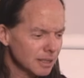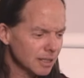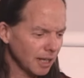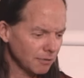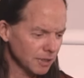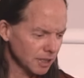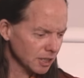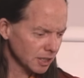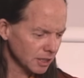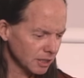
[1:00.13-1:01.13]

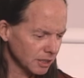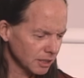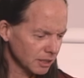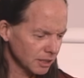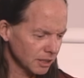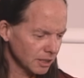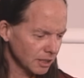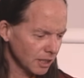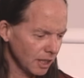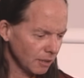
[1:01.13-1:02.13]
definitions
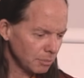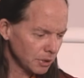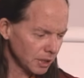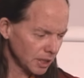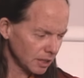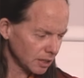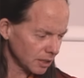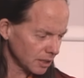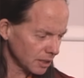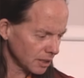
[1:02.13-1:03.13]
of Buddha
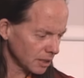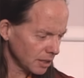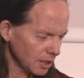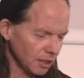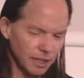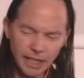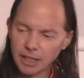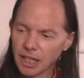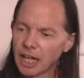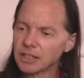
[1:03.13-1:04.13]
nature. You know,
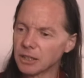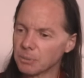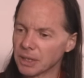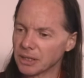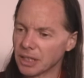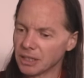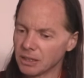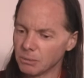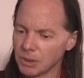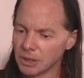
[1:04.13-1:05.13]
like classical
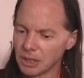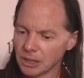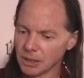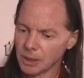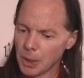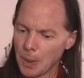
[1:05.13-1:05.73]
presentation of Buddha nature.